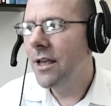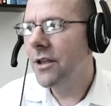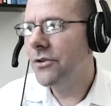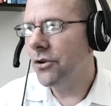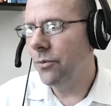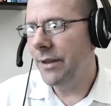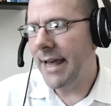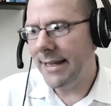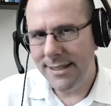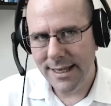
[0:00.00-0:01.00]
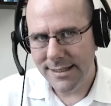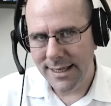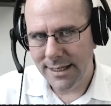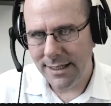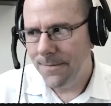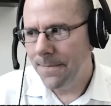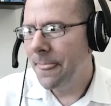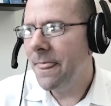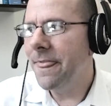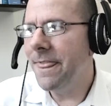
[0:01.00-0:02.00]
So that's the aesthetic.
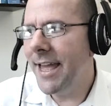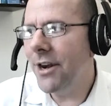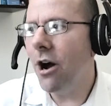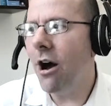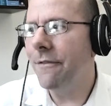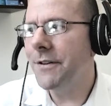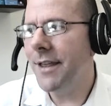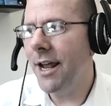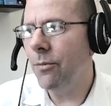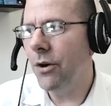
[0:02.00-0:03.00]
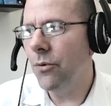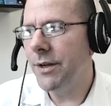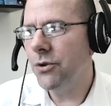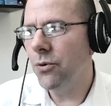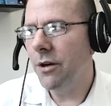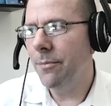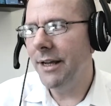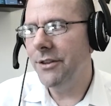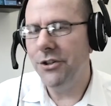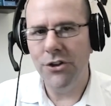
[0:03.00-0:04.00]
Then after that, we always talk about
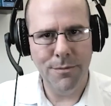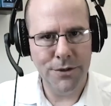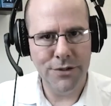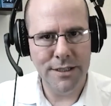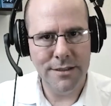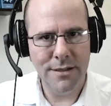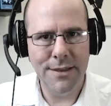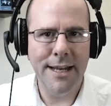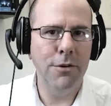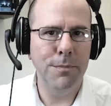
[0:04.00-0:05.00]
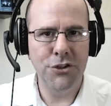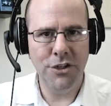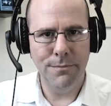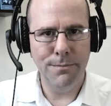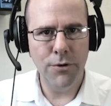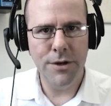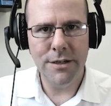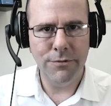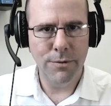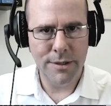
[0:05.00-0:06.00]
the geometries, and that could be geom point if
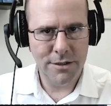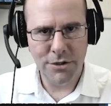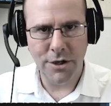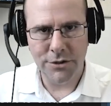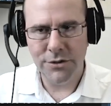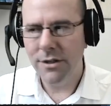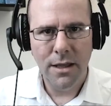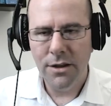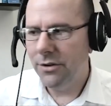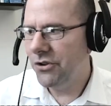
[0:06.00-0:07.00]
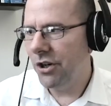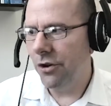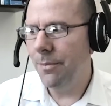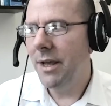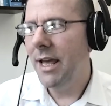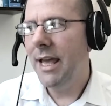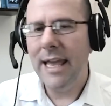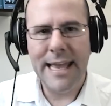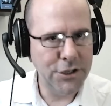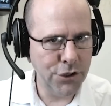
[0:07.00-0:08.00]
we want dots, geom
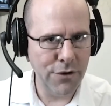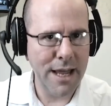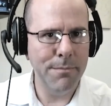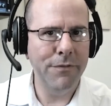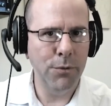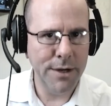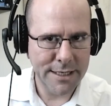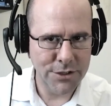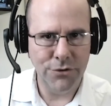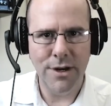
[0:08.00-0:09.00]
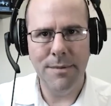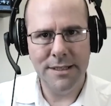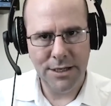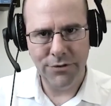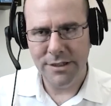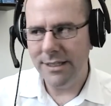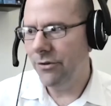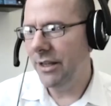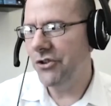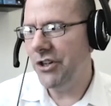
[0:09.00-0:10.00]
histogram if you want a histogram, etc., etc.
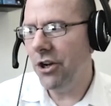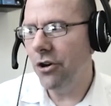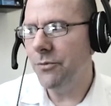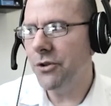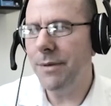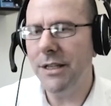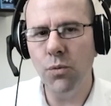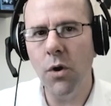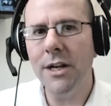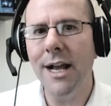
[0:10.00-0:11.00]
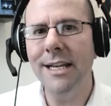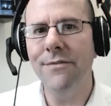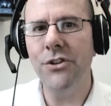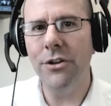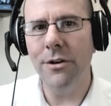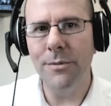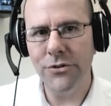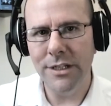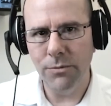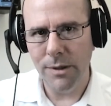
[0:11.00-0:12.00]
Geom just means what kind of geometry
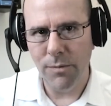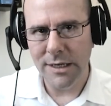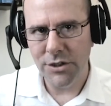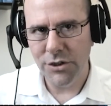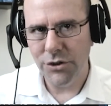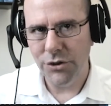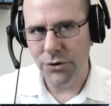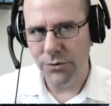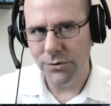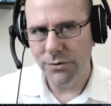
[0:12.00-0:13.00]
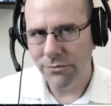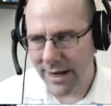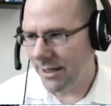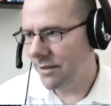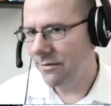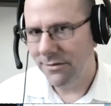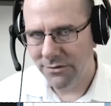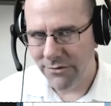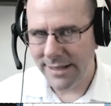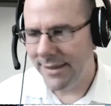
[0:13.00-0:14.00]
do we want to use, right?
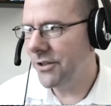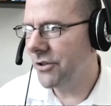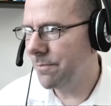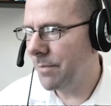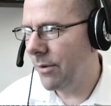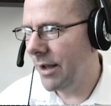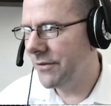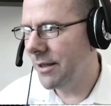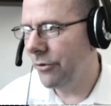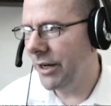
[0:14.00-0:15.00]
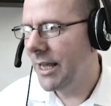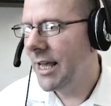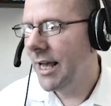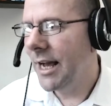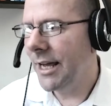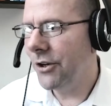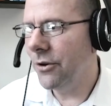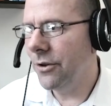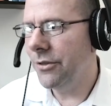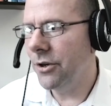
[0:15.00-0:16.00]
Right, that's just by way of summary. I know
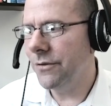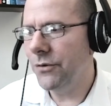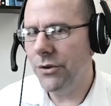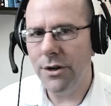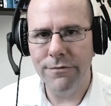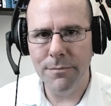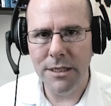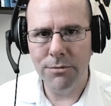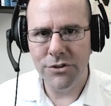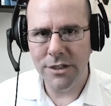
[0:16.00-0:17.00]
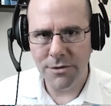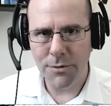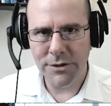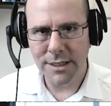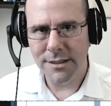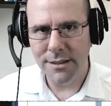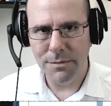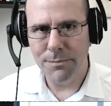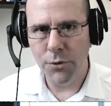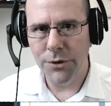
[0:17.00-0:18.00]
those of you that are familiar with ggplot, that's a little
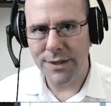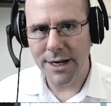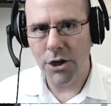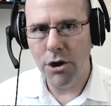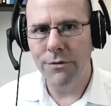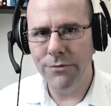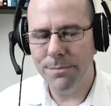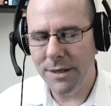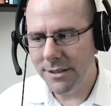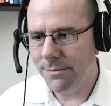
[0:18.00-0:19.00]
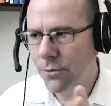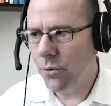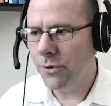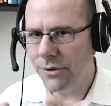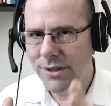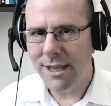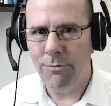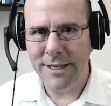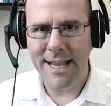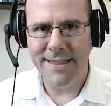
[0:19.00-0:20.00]
bit boring that I go over it, but it's important that we
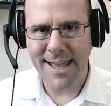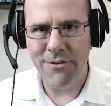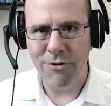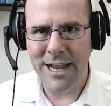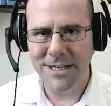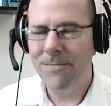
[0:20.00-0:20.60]
get that right.